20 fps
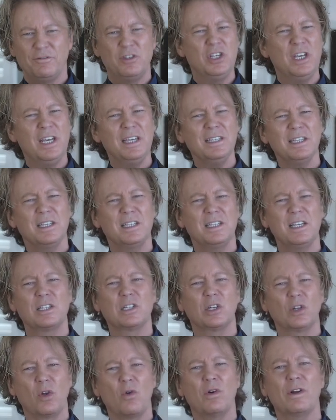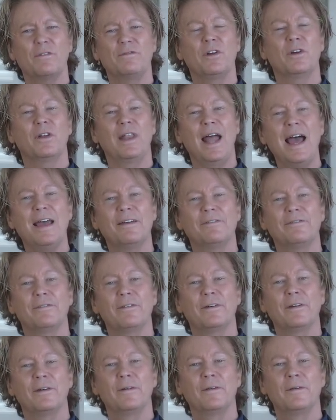Jesus is Lord of your
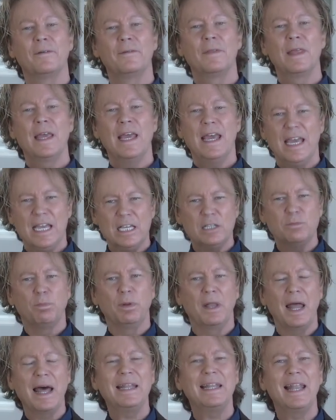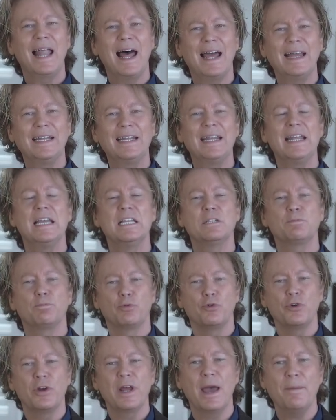life, his bloodline is
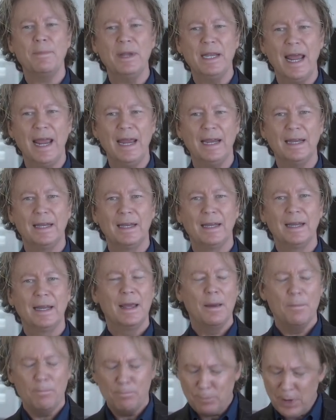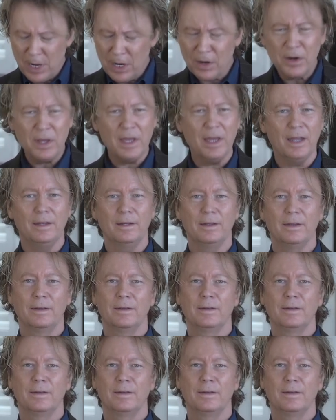preeminent, period.